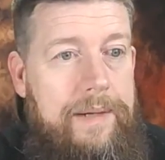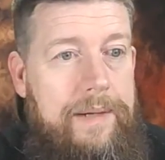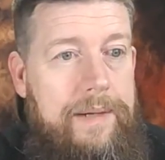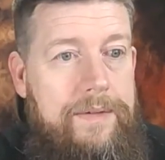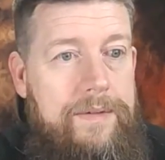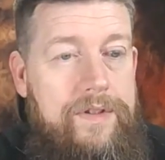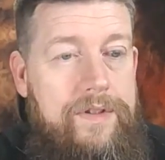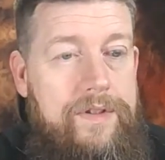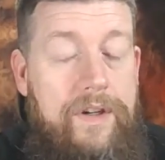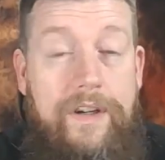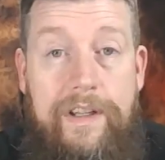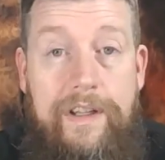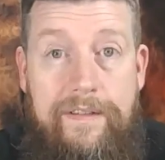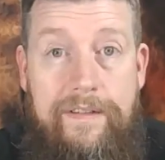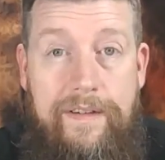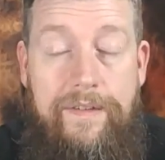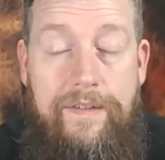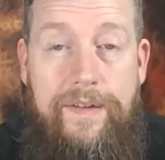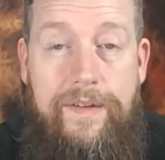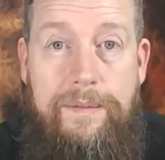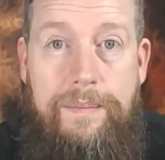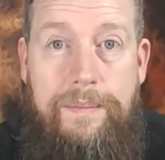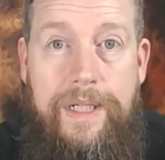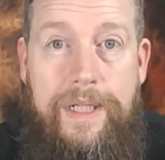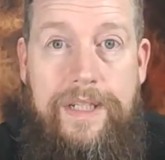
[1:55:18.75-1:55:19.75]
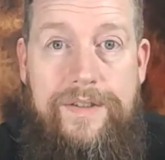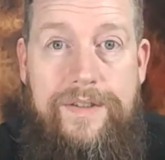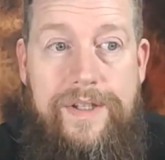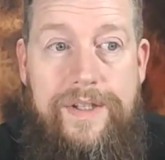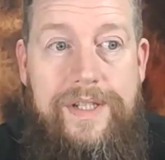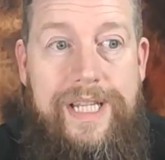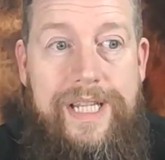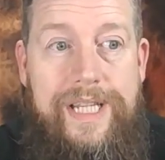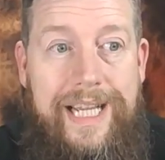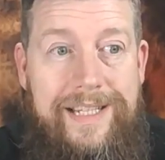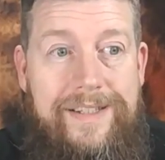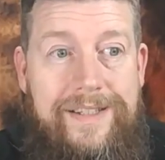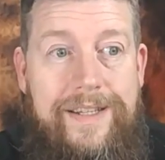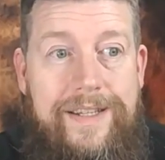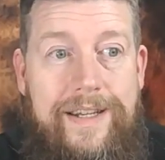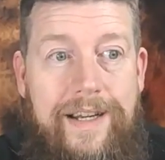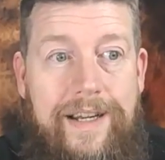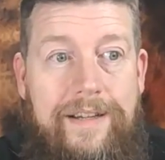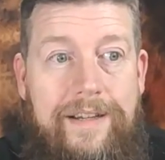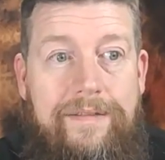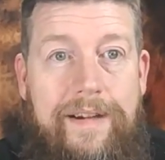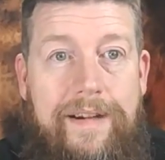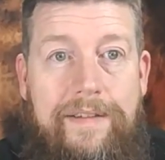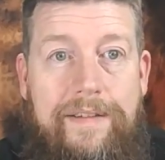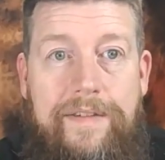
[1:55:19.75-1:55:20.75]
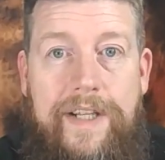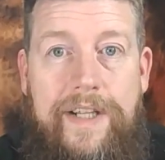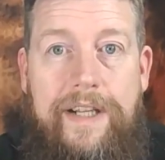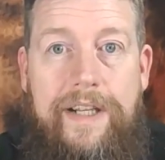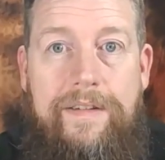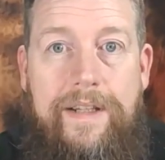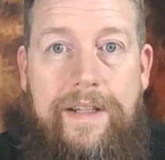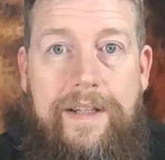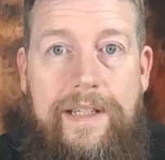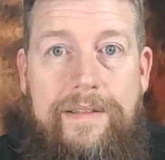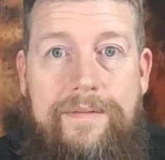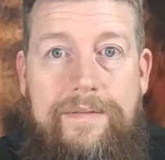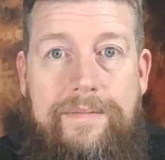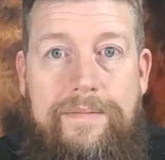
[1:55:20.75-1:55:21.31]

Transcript: truly horrific because it tasted like ravioli,